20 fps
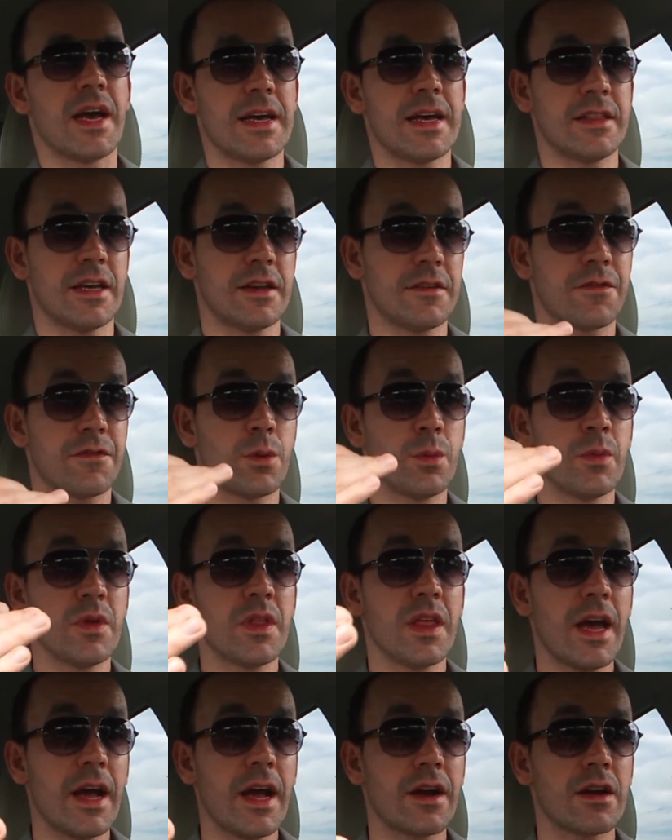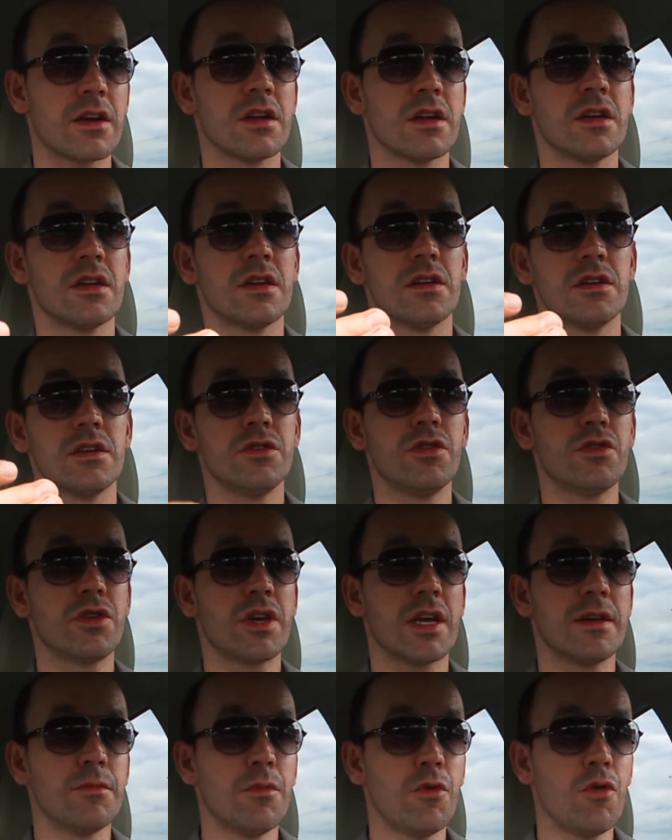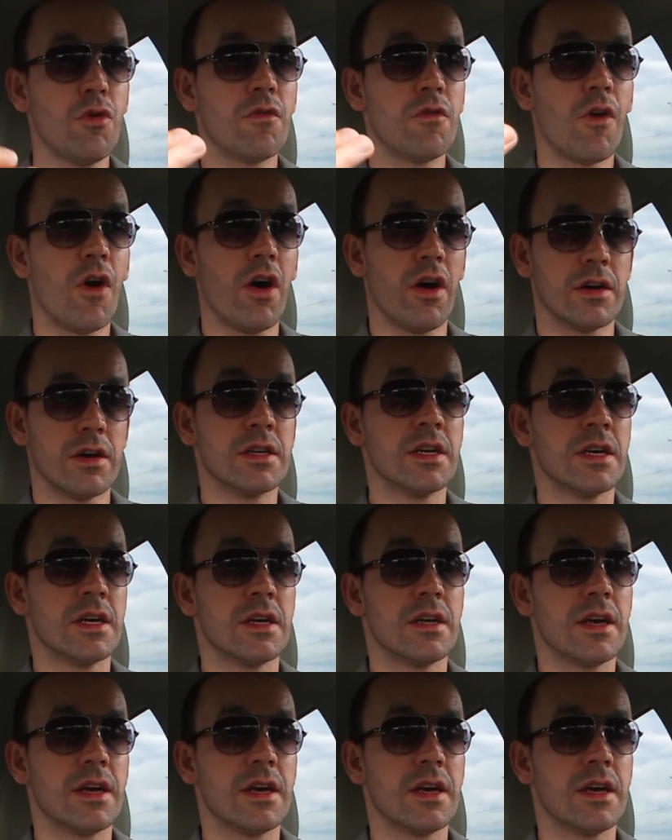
And then from there, you can move on.